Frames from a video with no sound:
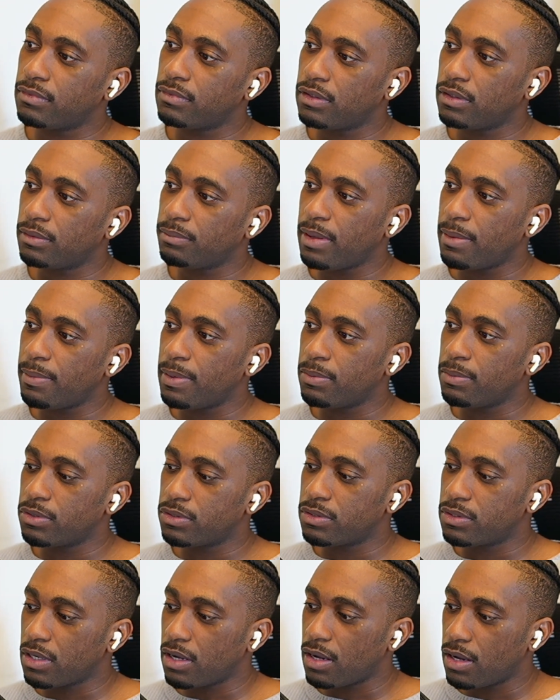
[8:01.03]
Maybe
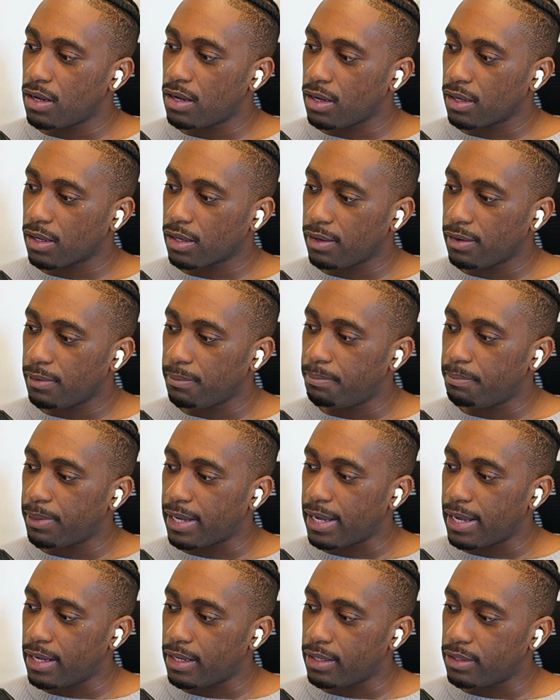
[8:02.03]
we'll talk
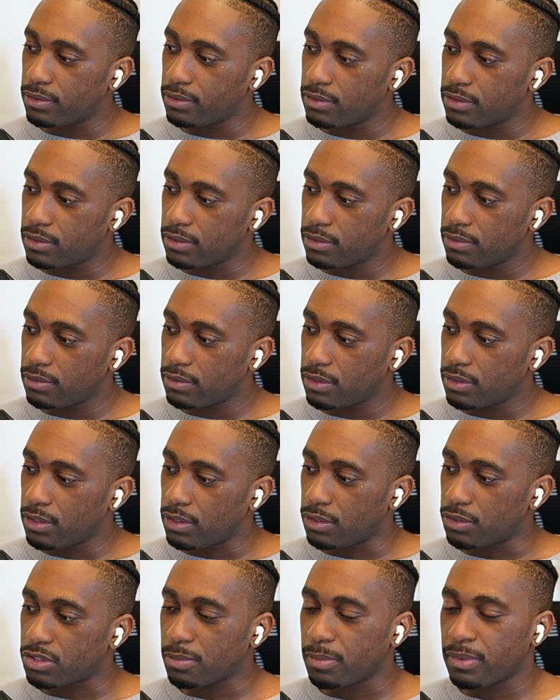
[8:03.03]
about
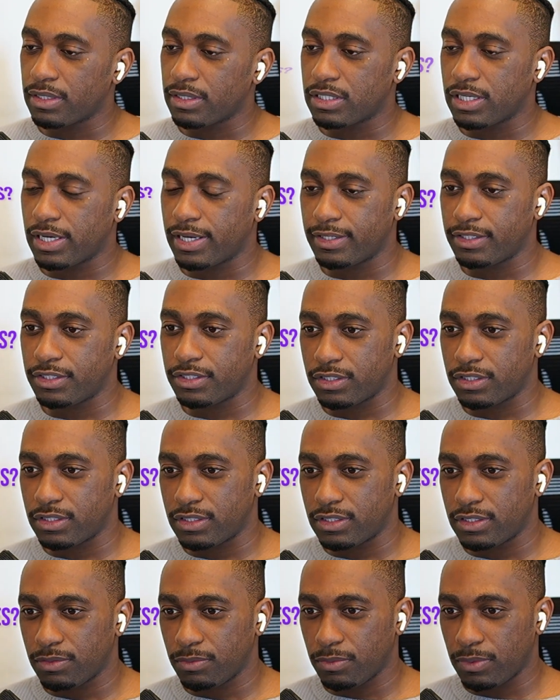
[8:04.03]
some of the
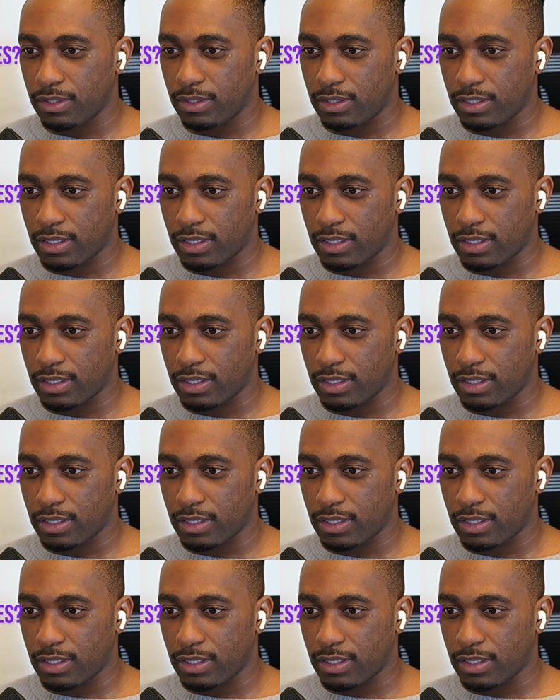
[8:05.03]
challenges with